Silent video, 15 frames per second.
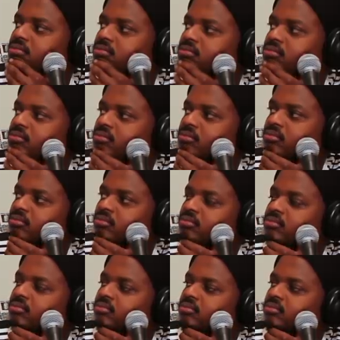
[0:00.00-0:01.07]

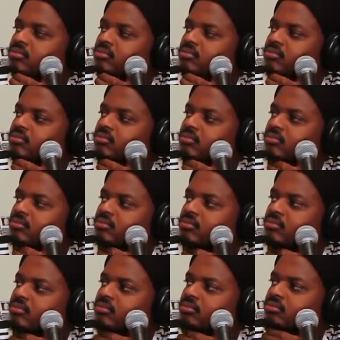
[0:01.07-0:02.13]

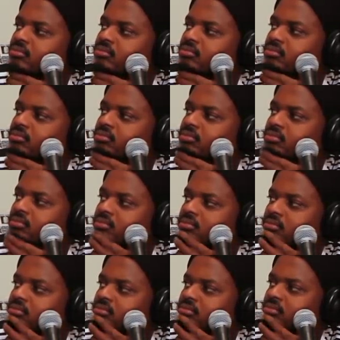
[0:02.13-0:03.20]

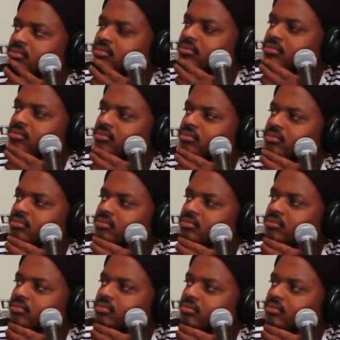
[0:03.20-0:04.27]

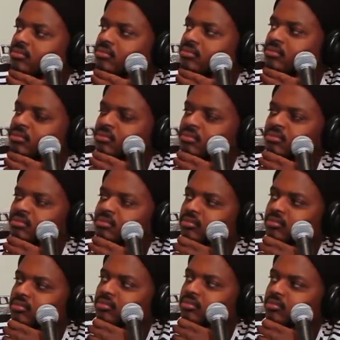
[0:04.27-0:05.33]

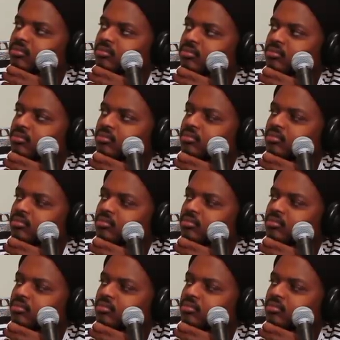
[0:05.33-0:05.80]
(silent)